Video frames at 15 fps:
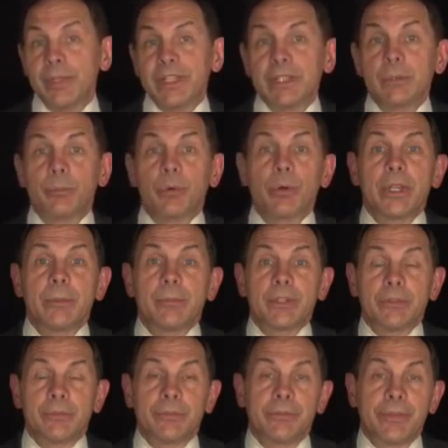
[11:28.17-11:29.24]
million
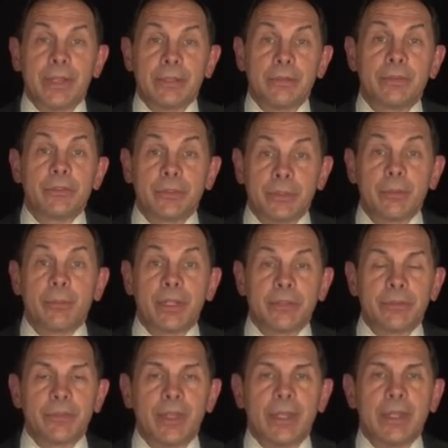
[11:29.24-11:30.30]
appointments for veterans in the
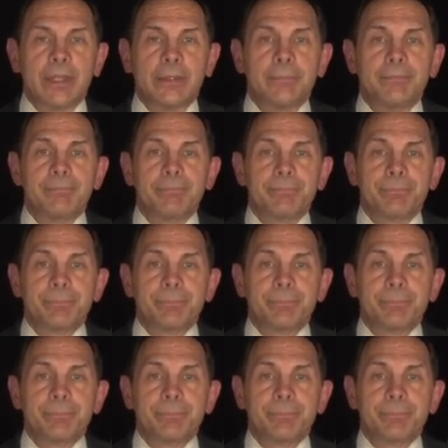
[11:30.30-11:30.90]
months ahead.